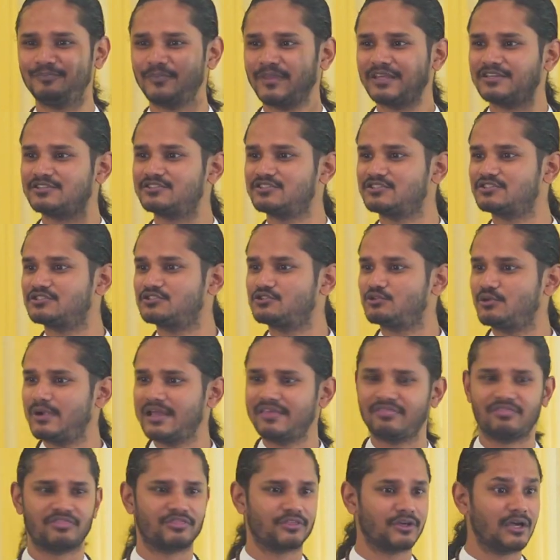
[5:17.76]

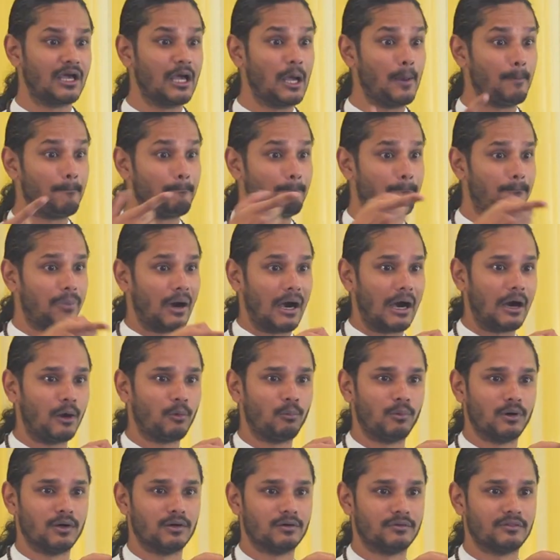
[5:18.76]
strength,
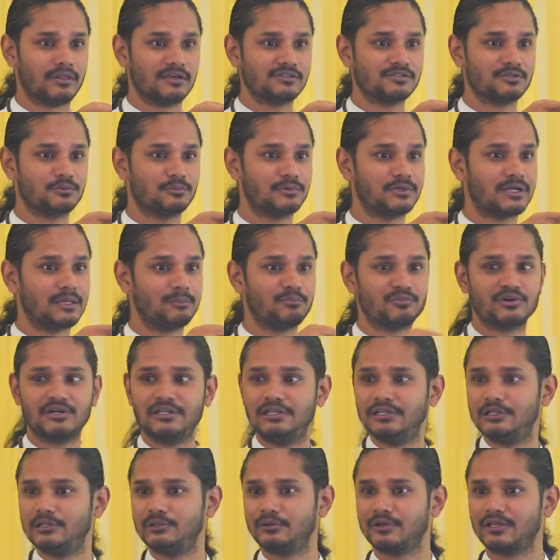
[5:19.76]
power, that's the word I'm
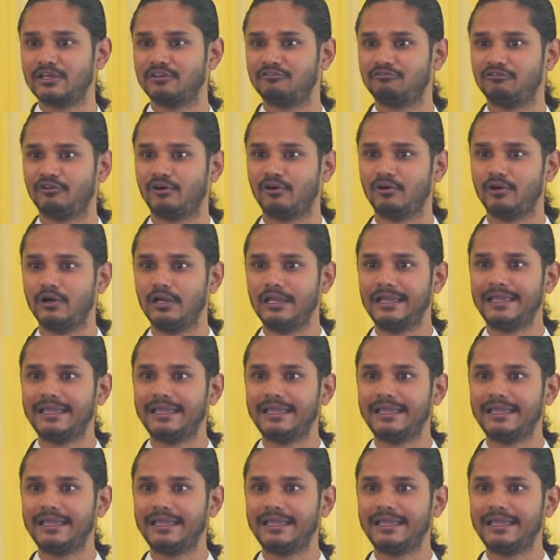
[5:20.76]
really looking for.